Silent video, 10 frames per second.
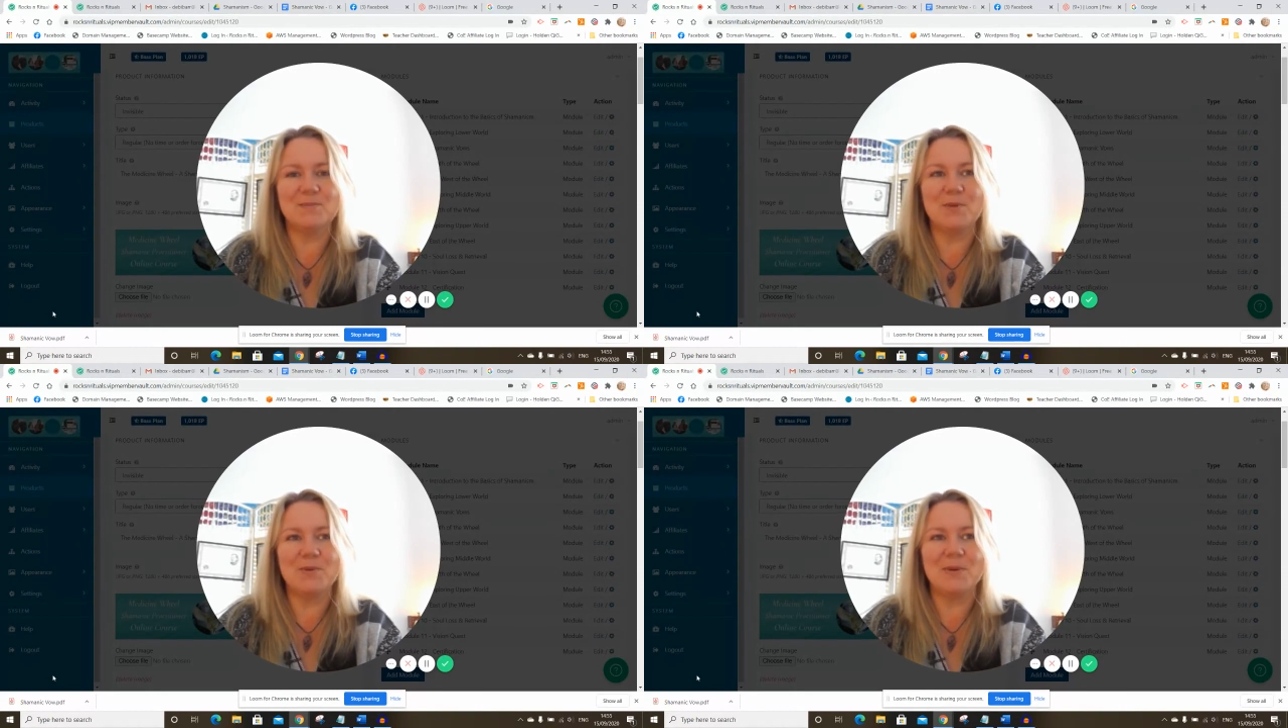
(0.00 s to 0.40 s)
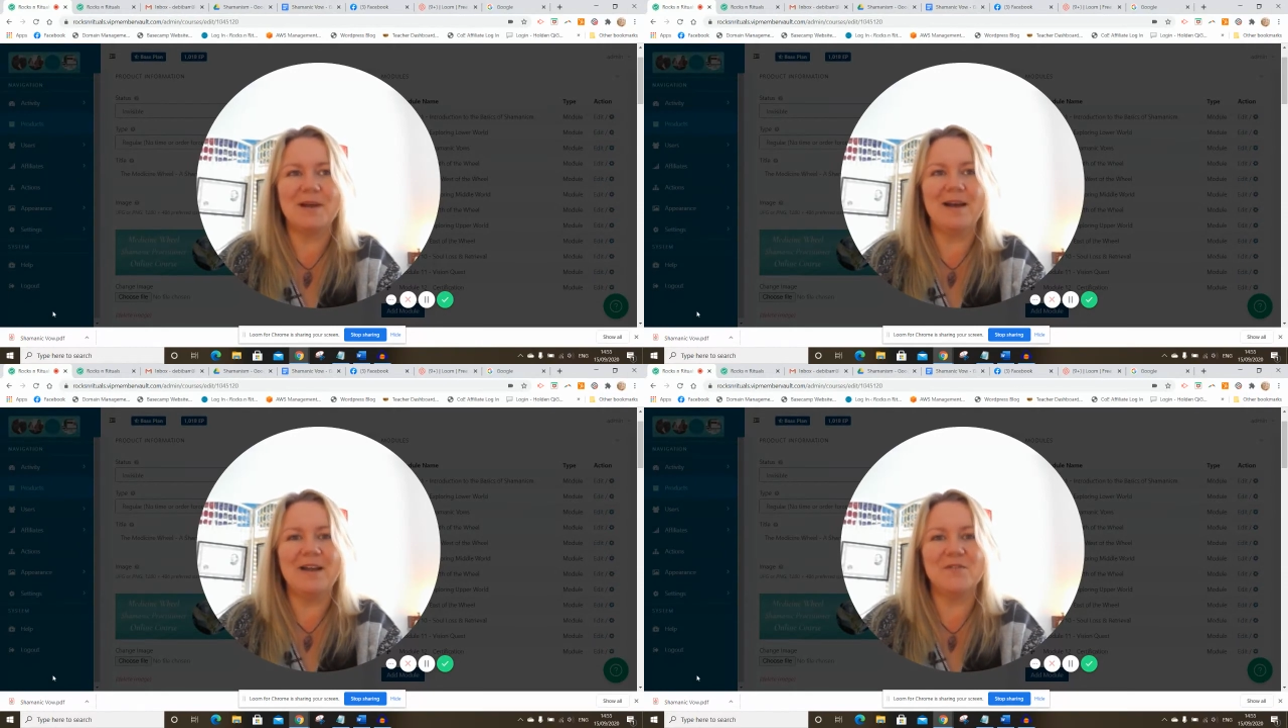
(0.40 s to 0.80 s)
but
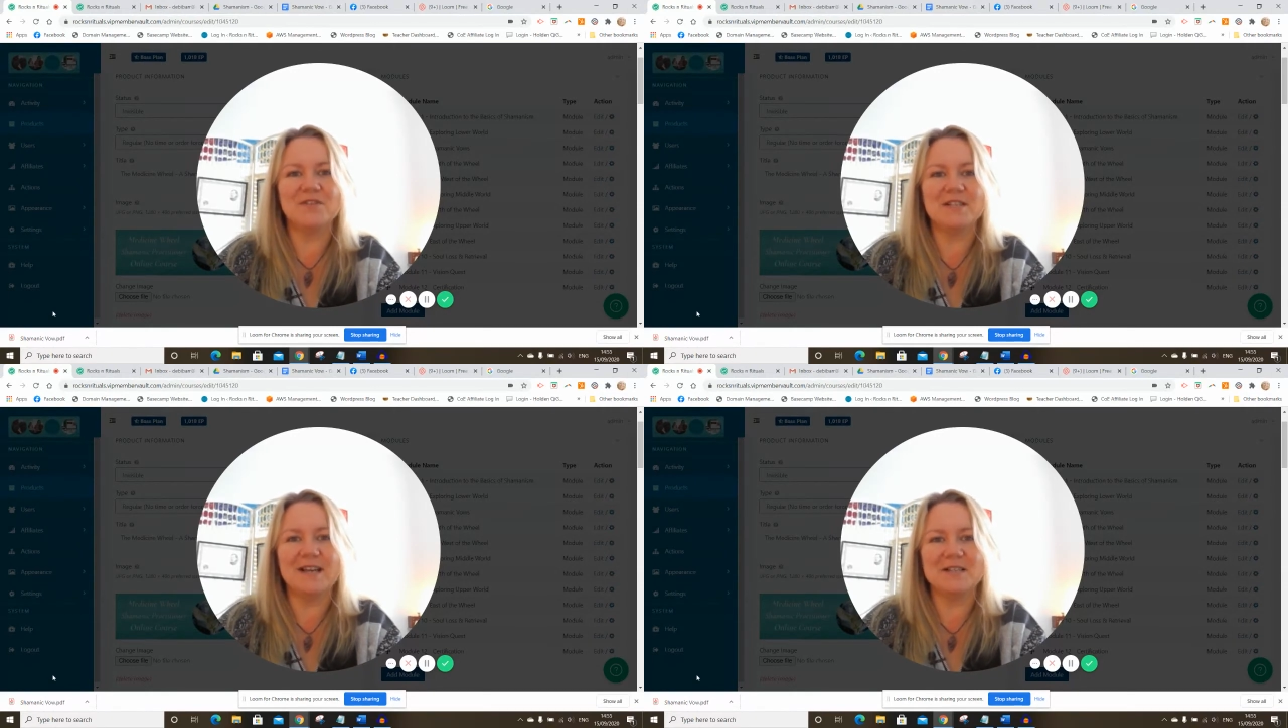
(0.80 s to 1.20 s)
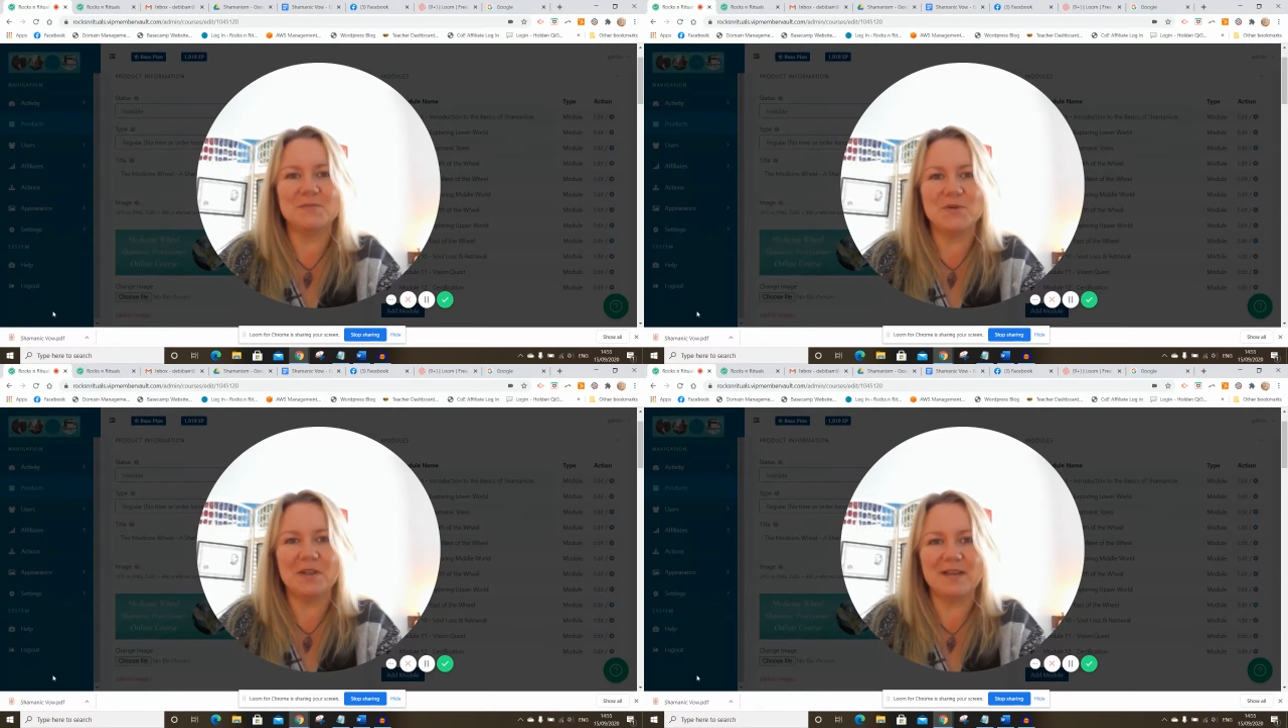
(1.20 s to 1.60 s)
I obviously had to
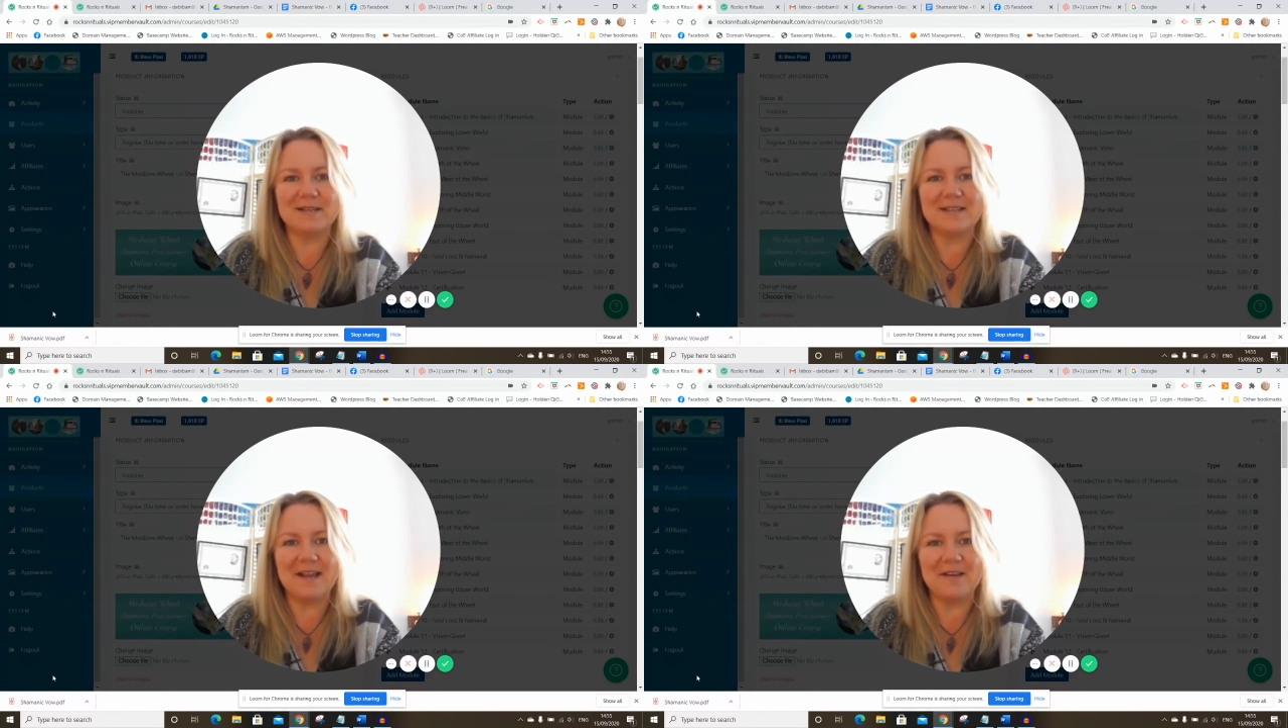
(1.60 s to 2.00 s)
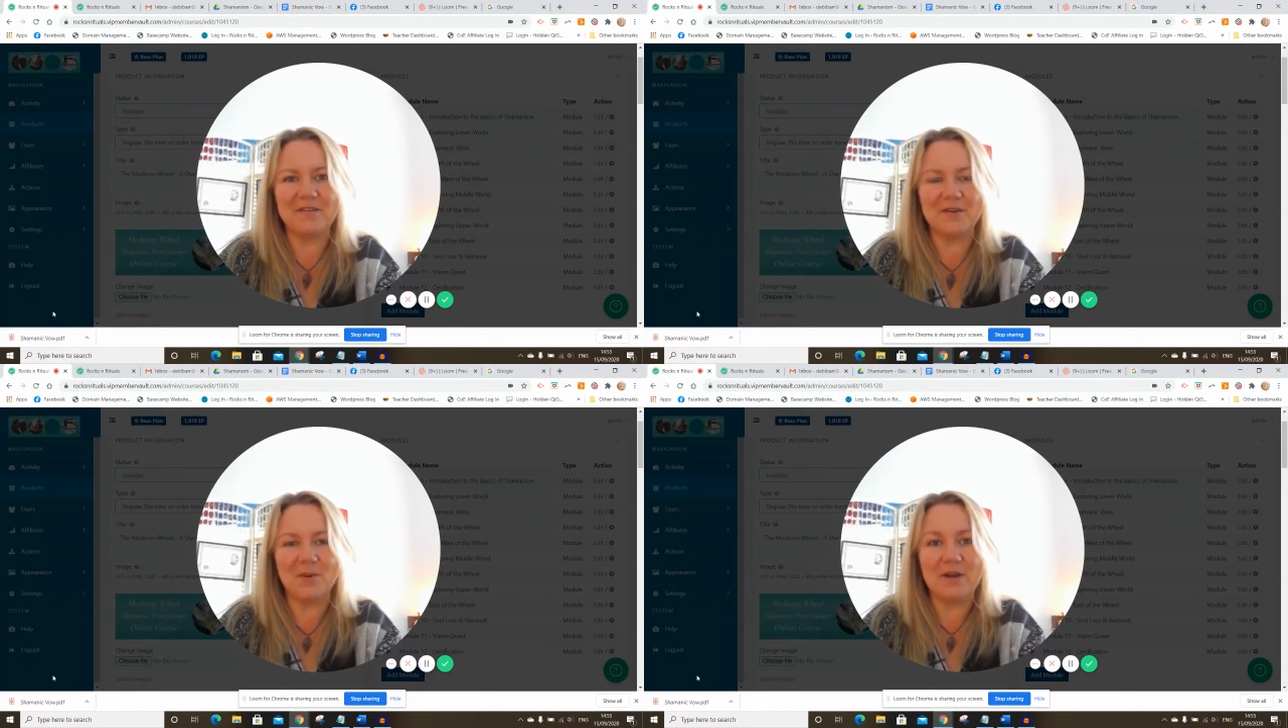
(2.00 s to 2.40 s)
put things
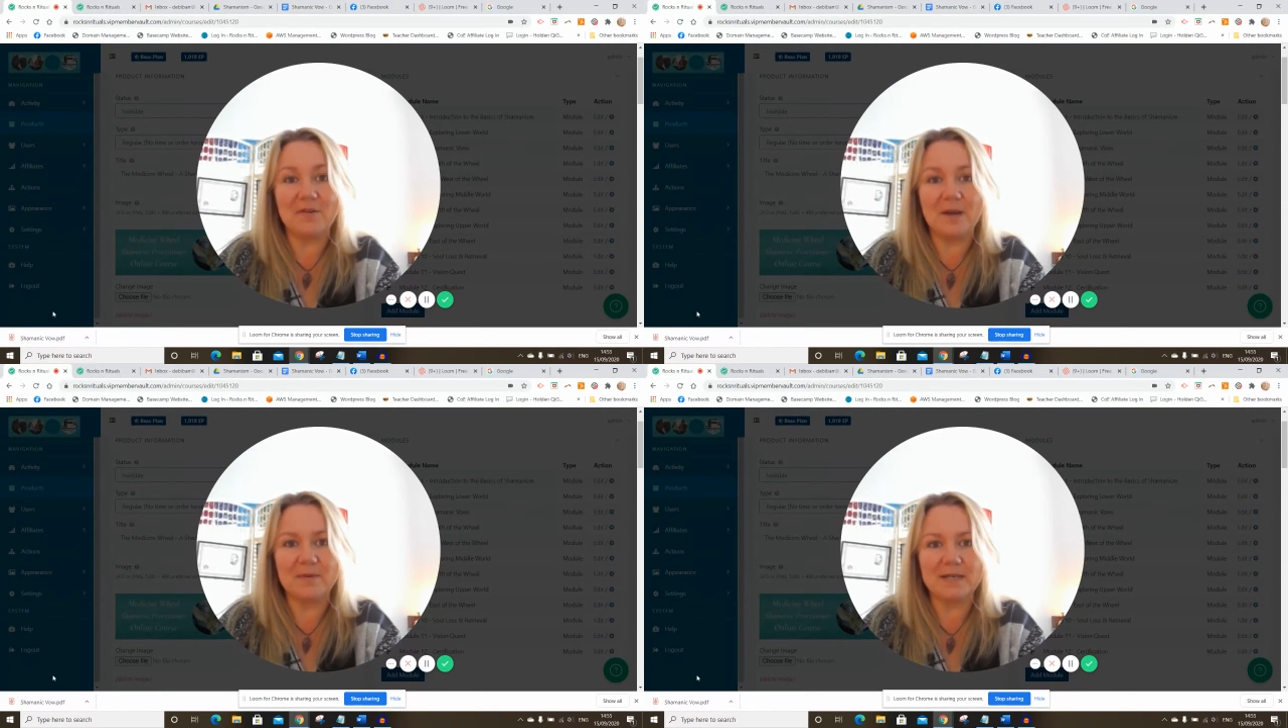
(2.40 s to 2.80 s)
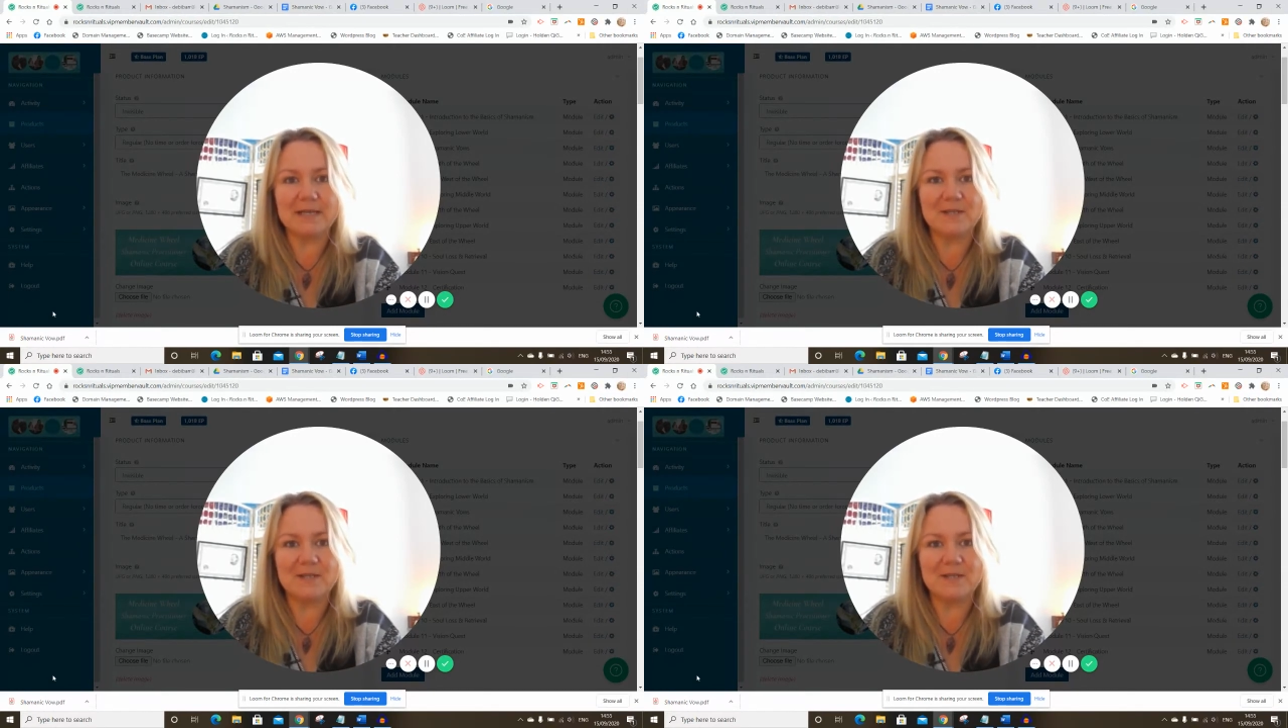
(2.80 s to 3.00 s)
together quite rapidly.